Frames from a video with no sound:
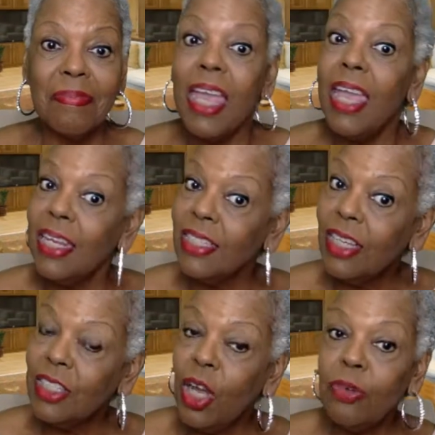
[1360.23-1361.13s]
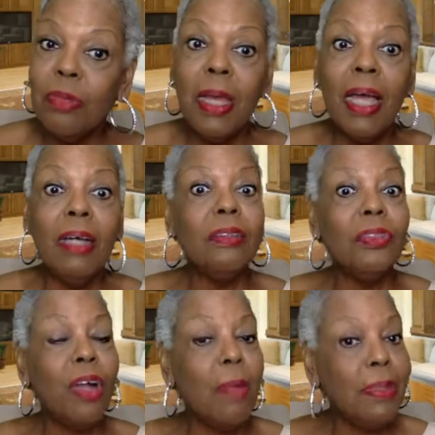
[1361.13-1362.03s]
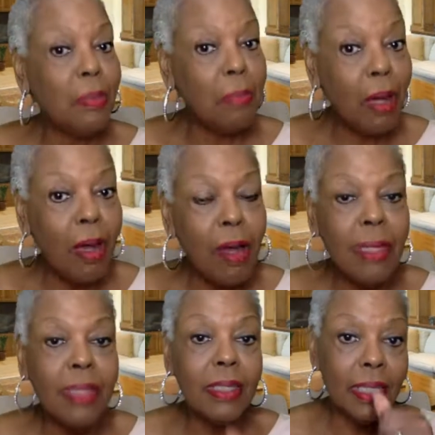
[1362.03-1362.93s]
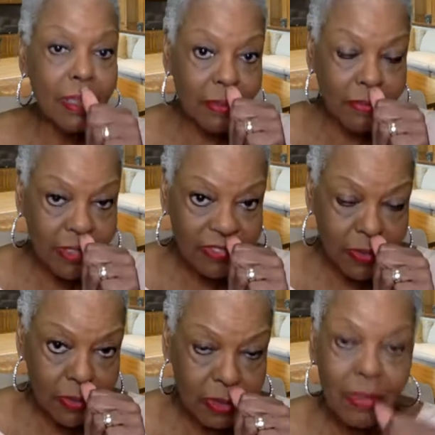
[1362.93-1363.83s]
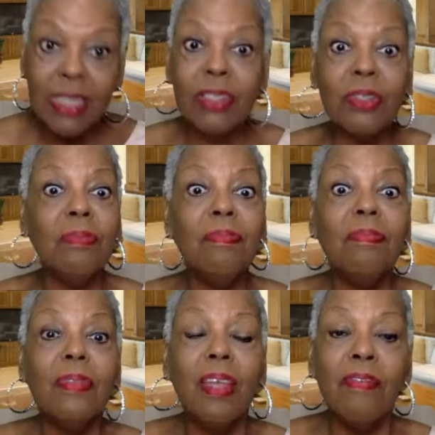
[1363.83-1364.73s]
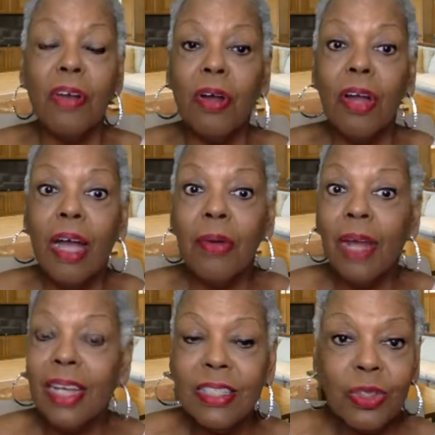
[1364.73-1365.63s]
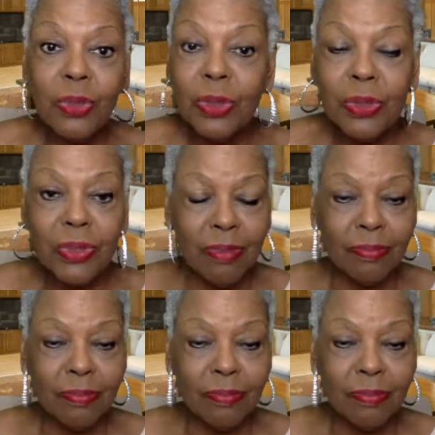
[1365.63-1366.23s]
And as I talked about dropping the bomb at the end of this first semester for our high schoolers,